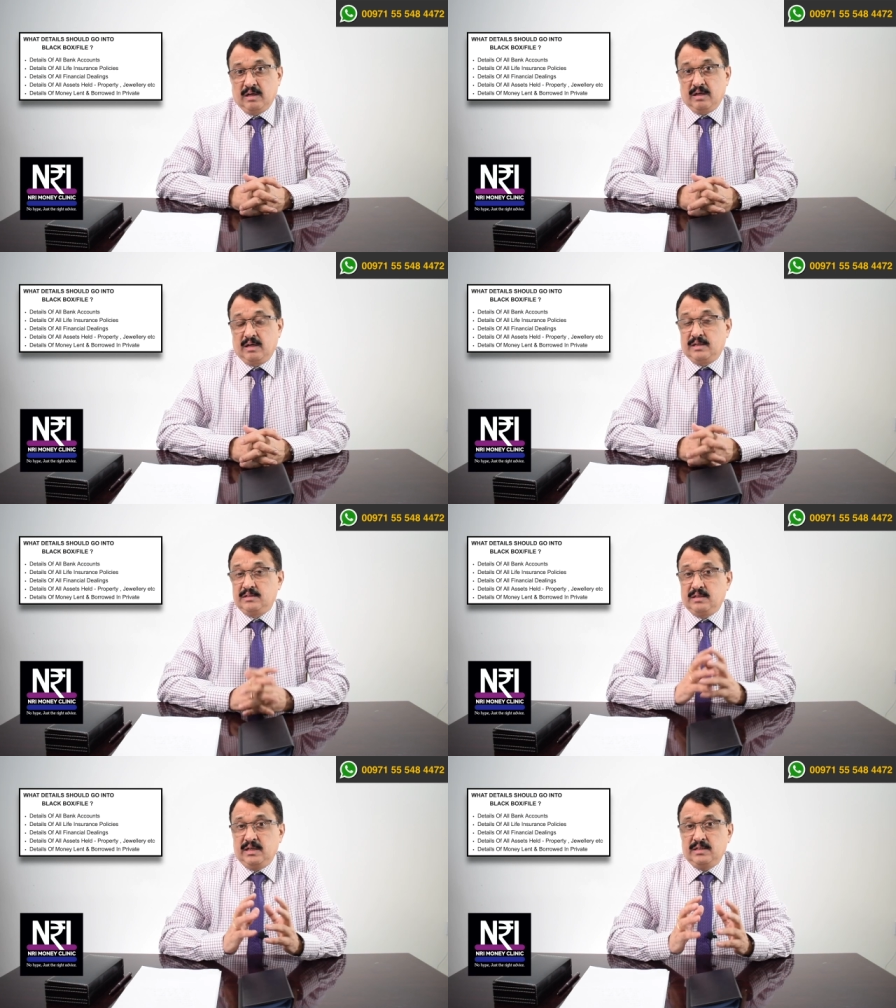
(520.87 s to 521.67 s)
and
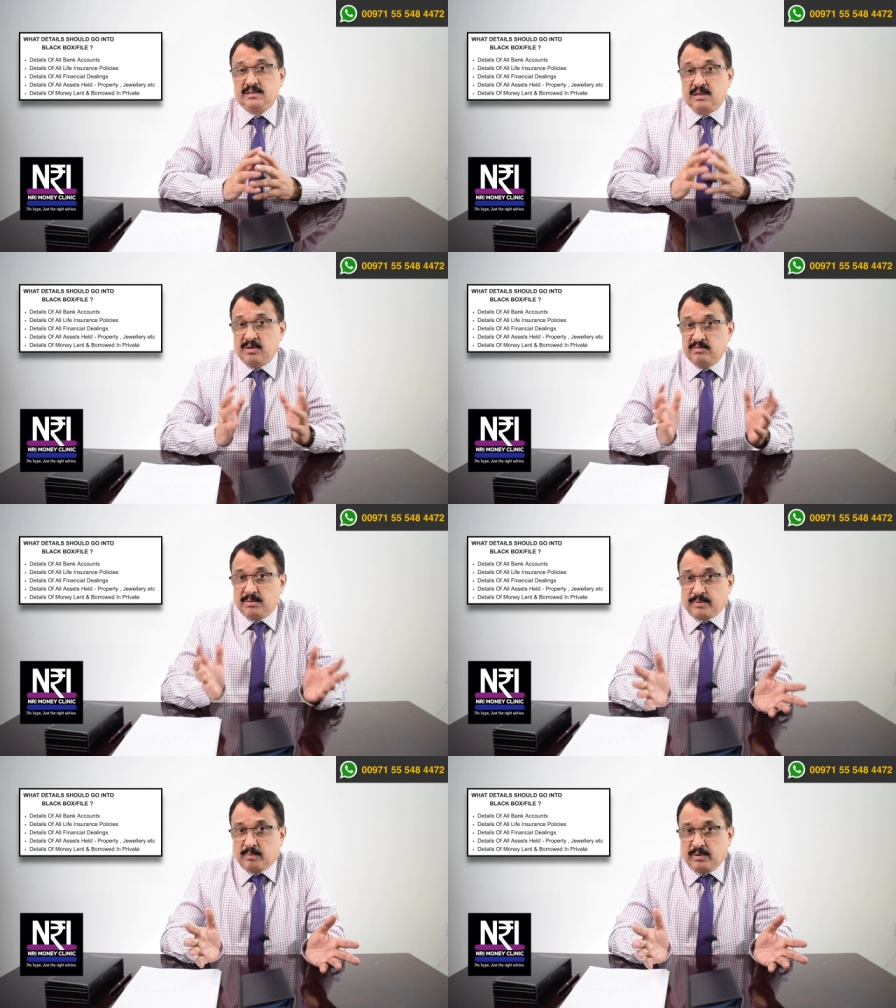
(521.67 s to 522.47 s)
in some of the
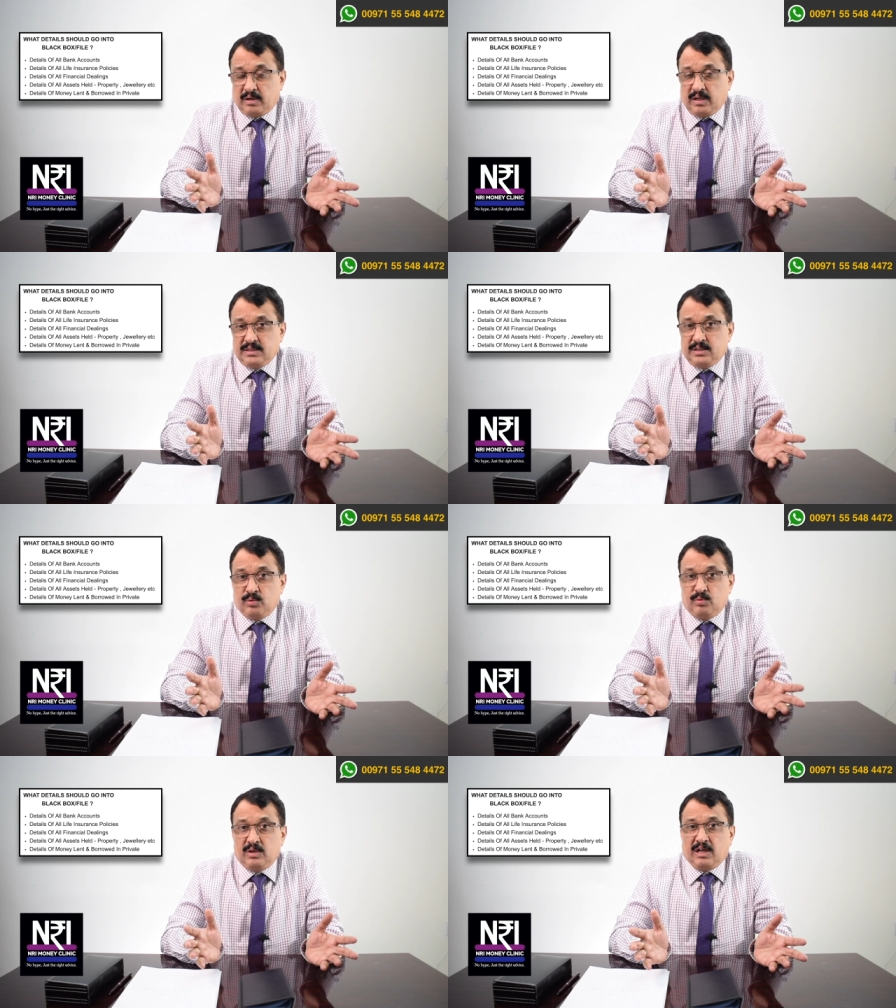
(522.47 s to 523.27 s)
properties you
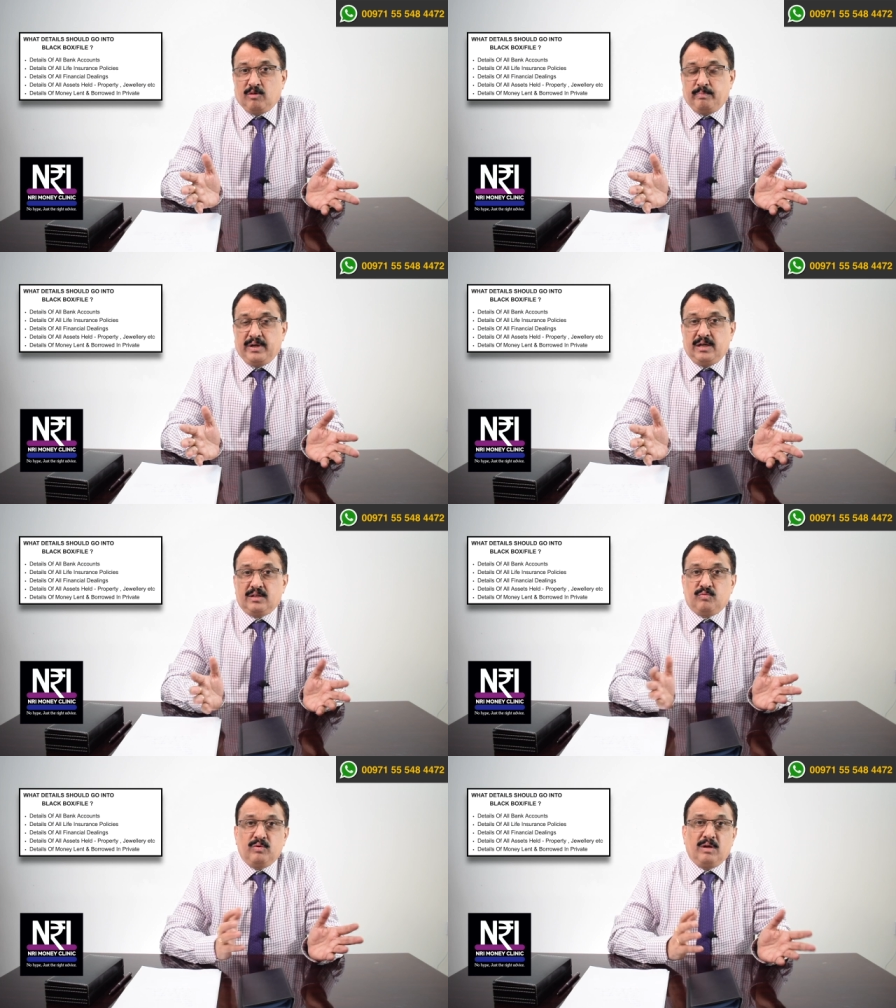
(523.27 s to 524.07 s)
wouldn't have paid the
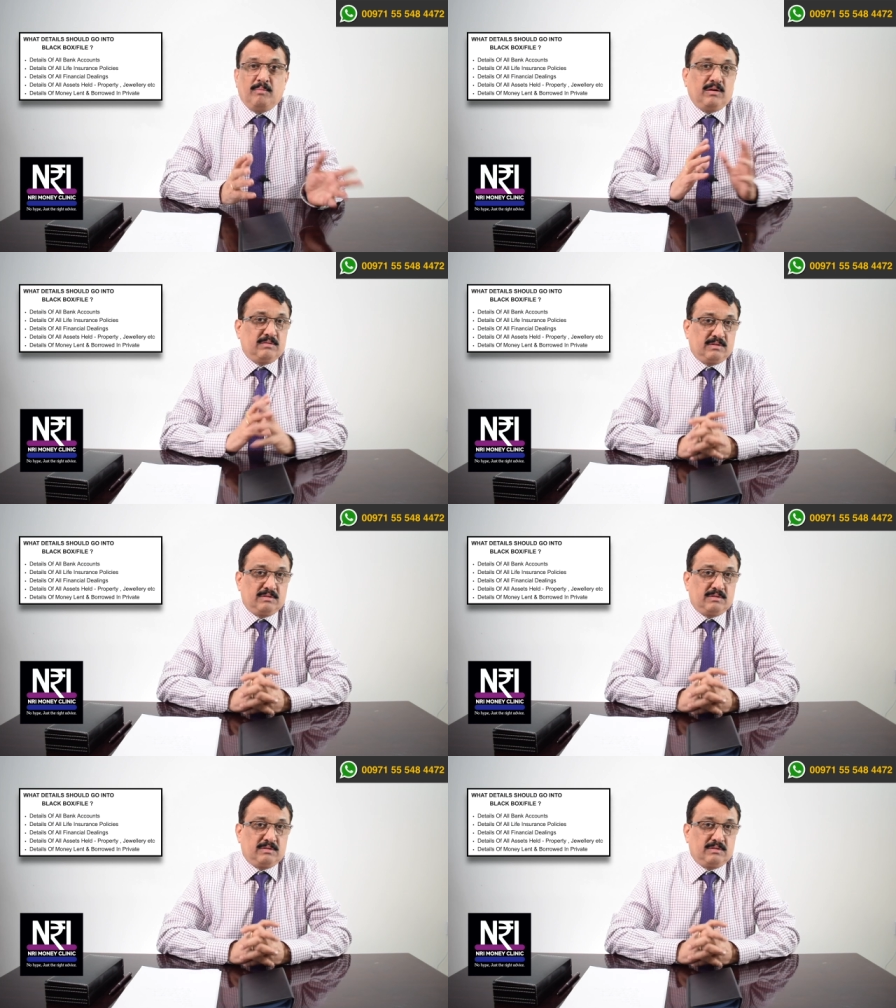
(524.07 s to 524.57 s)
full amount.